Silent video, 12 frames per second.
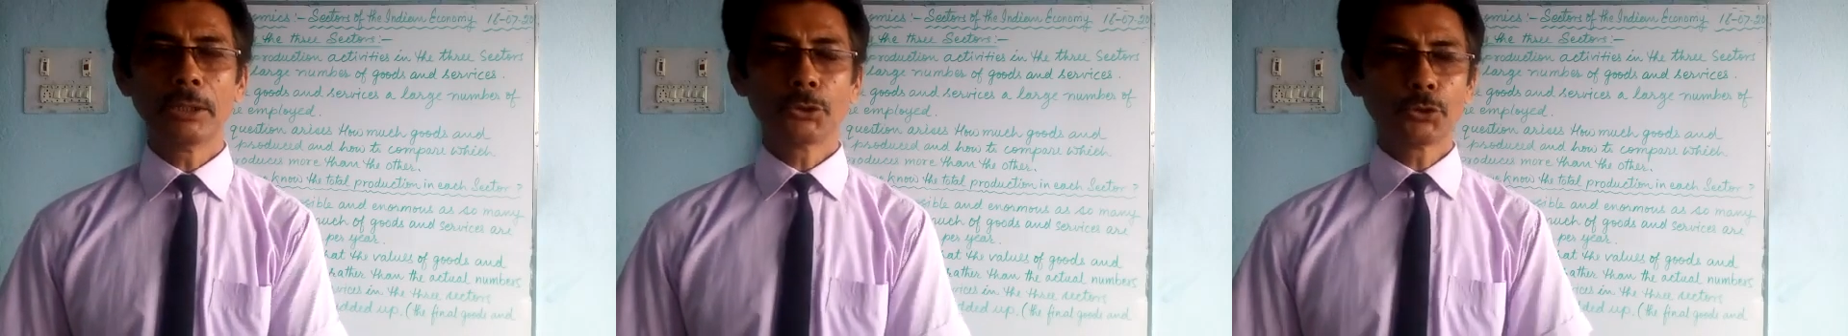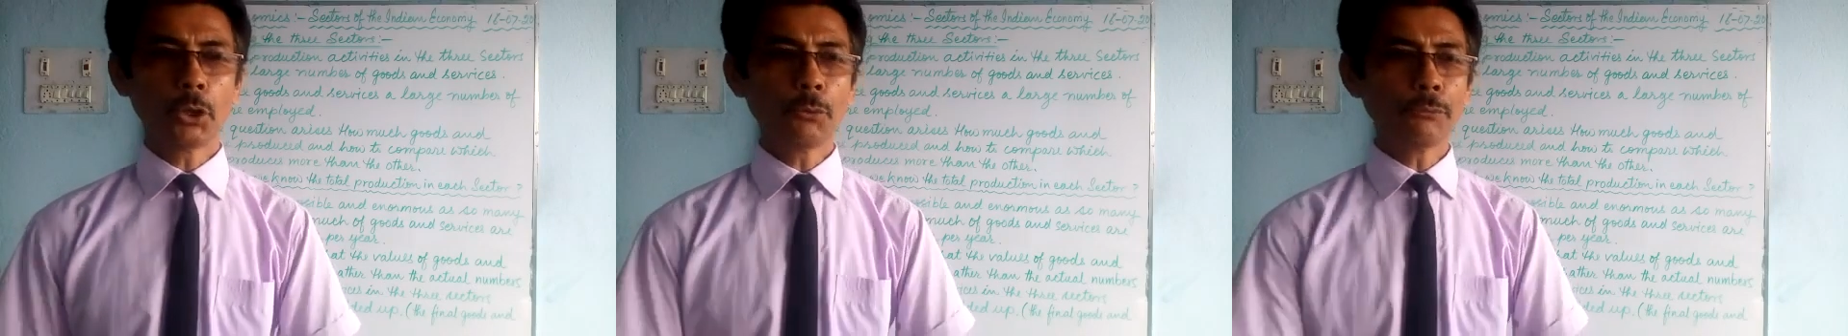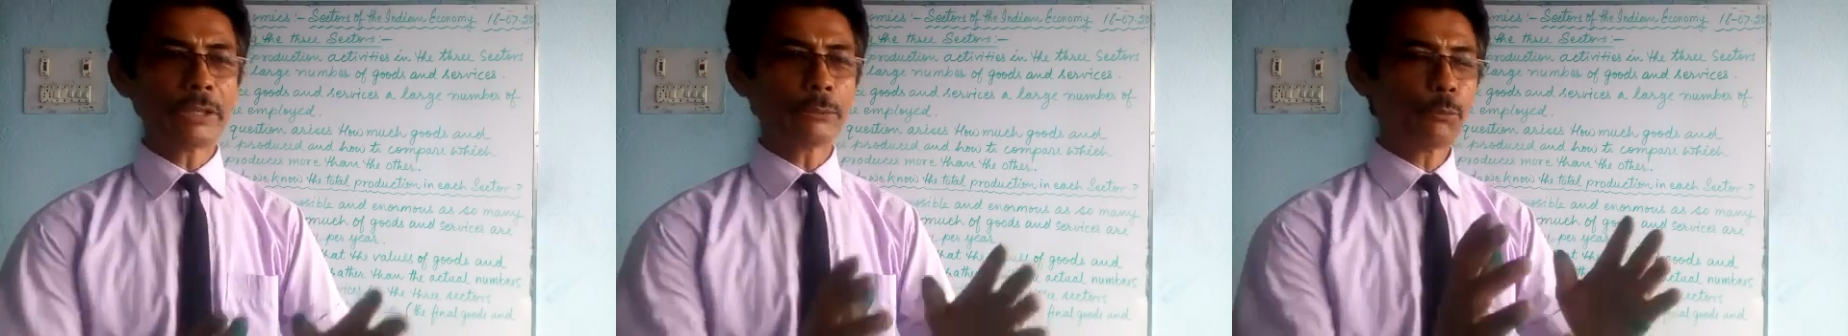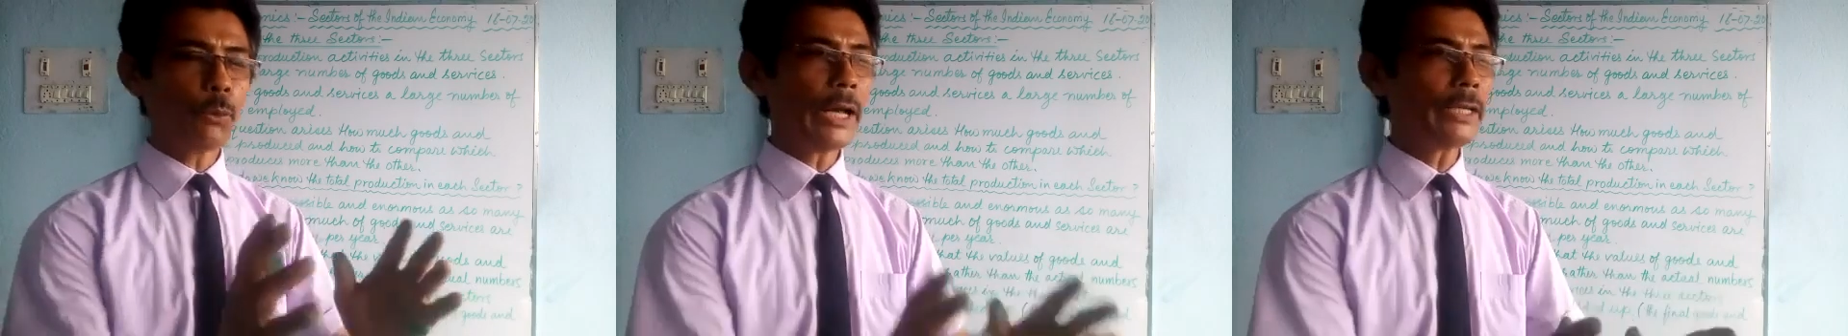So with
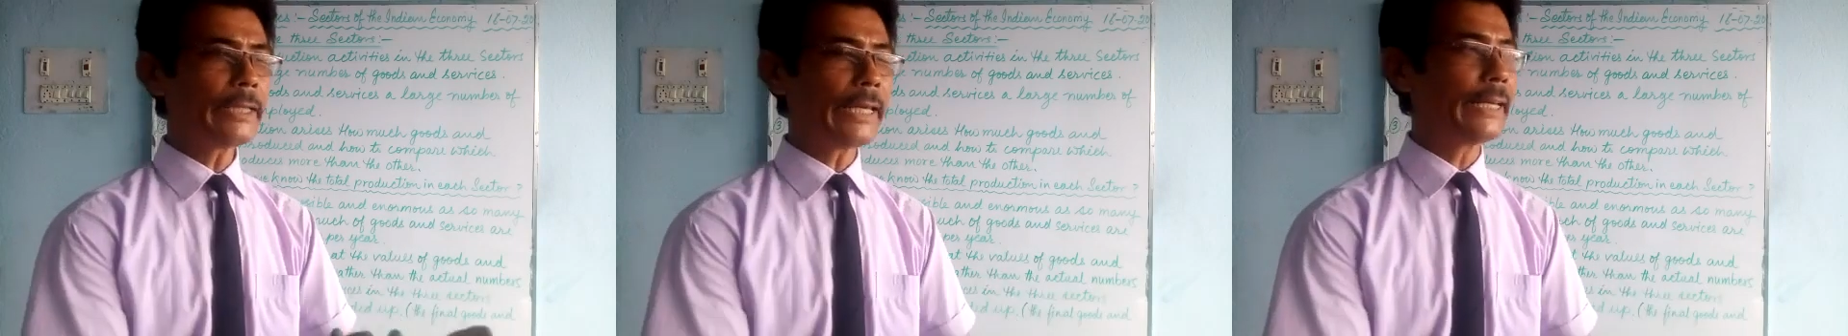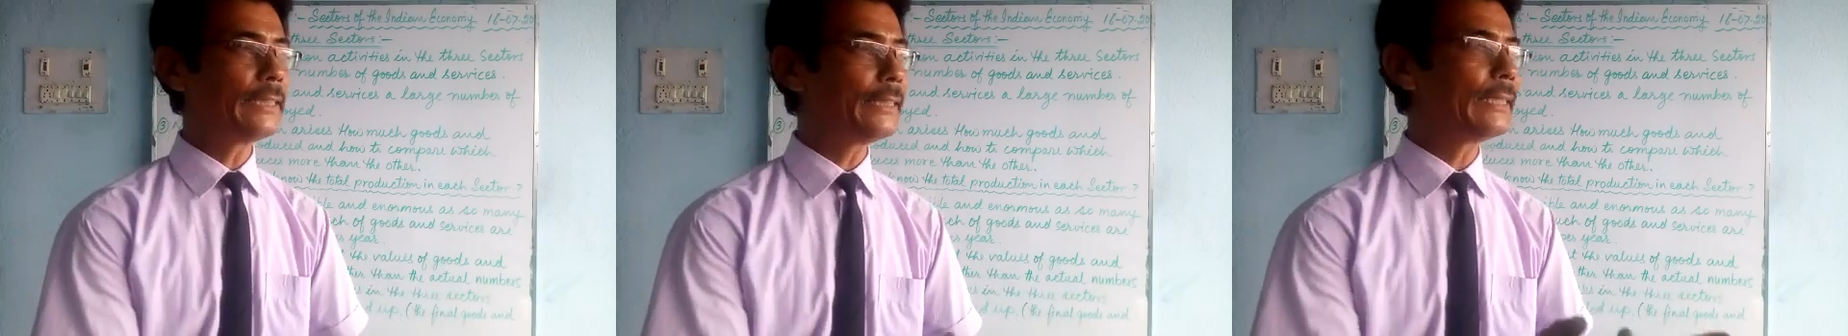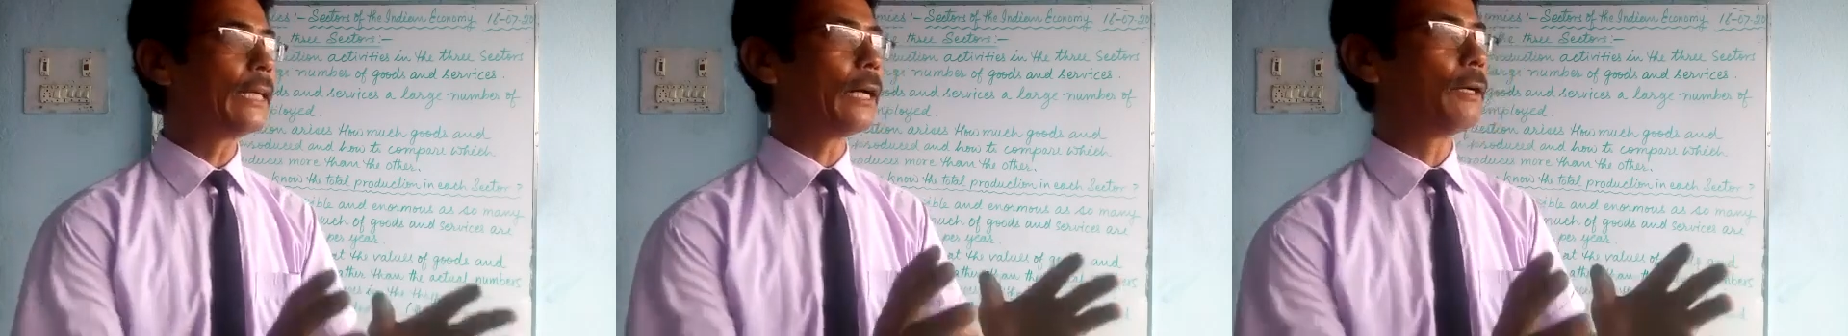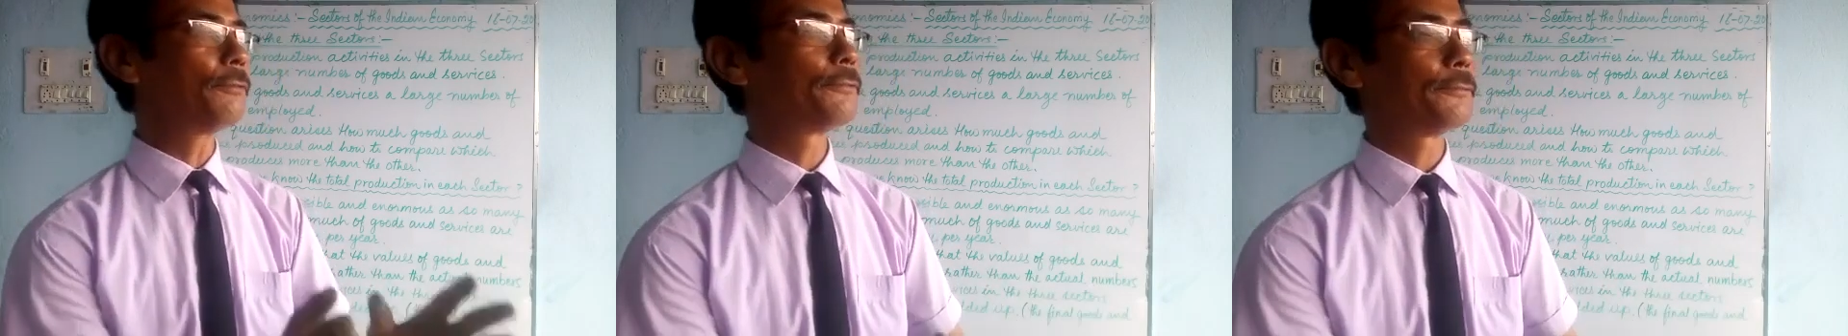1 kg
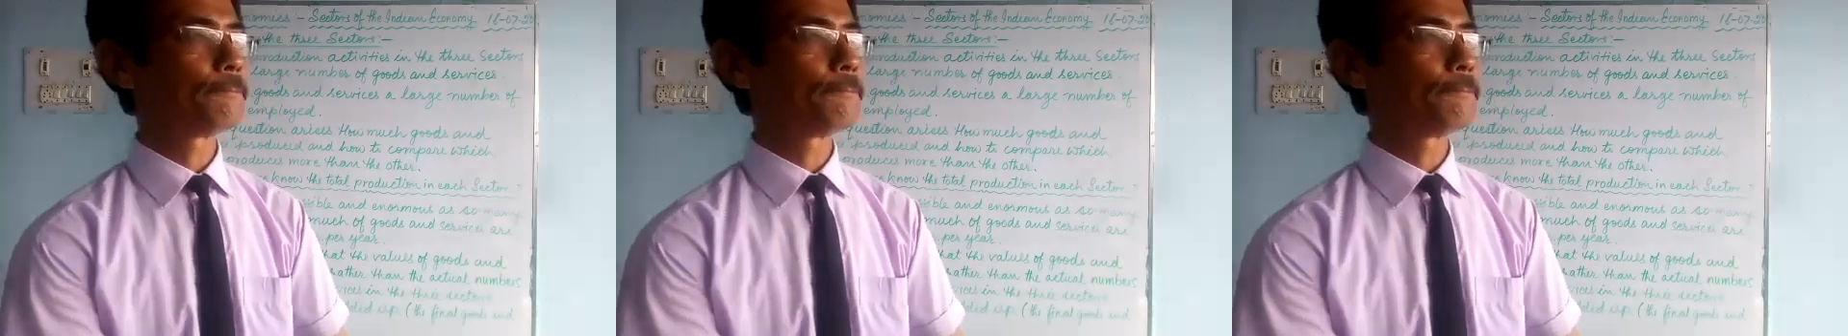of